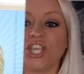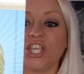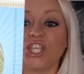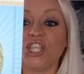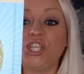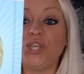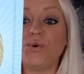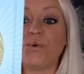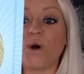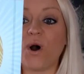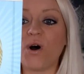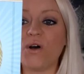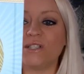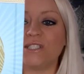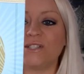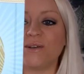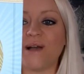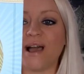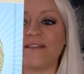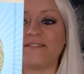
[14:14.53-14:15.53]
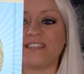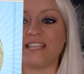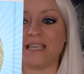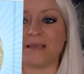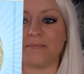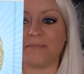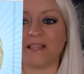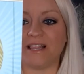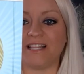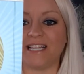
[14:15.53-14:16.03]
You also have the
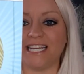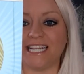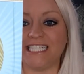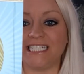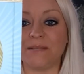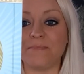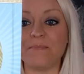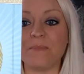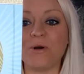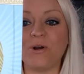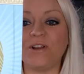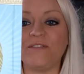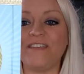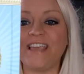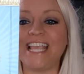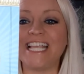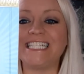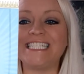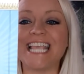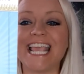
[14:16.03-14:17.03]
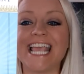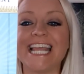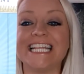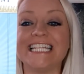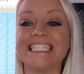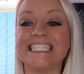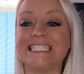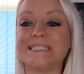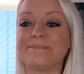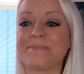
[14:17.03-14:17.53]
ability to motivate and
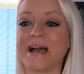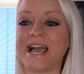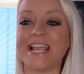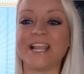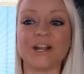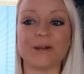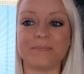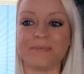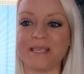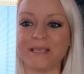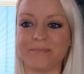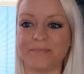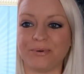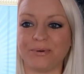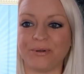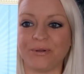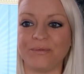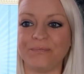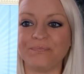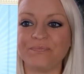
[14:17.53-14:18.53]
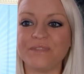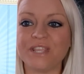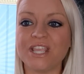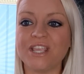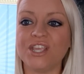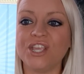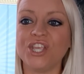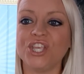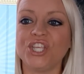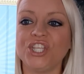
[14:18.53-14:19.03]
inspire people.
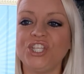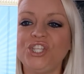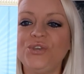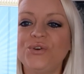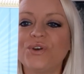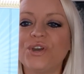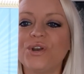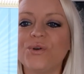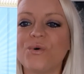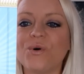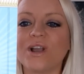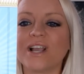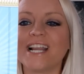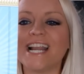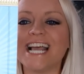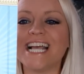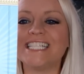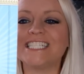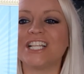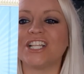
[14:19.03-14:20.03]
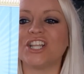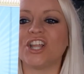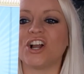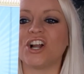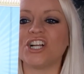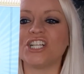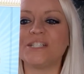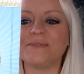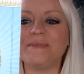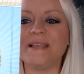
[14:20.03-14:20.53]
You could organize a
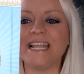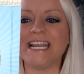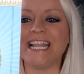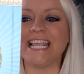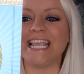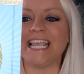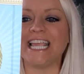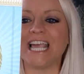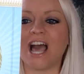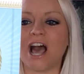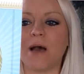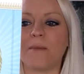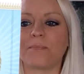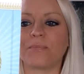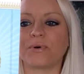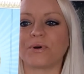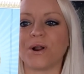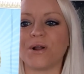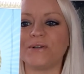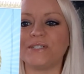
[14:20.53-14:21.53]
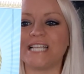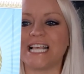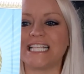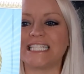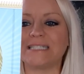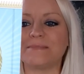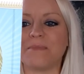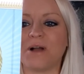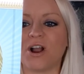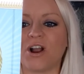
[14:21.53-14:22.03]
large meeting, a
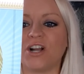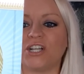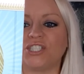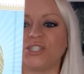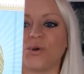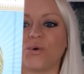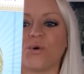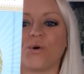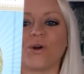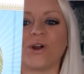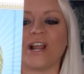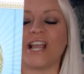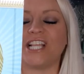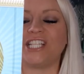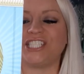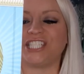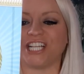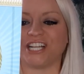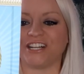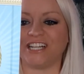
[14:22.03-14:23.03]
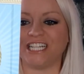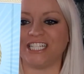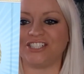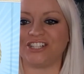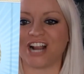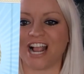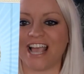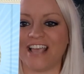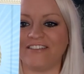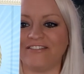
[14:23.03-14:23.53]
protest march, or a charity
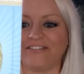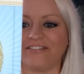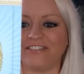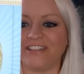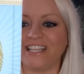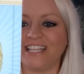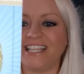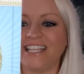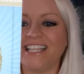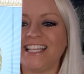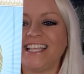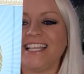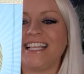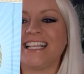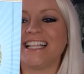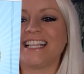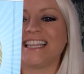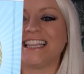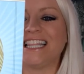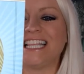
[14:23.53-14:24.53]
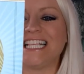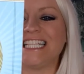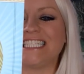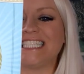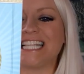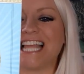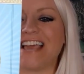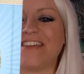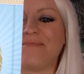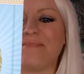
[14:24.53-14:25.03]
drive.
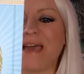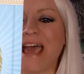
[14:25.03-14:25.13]
This life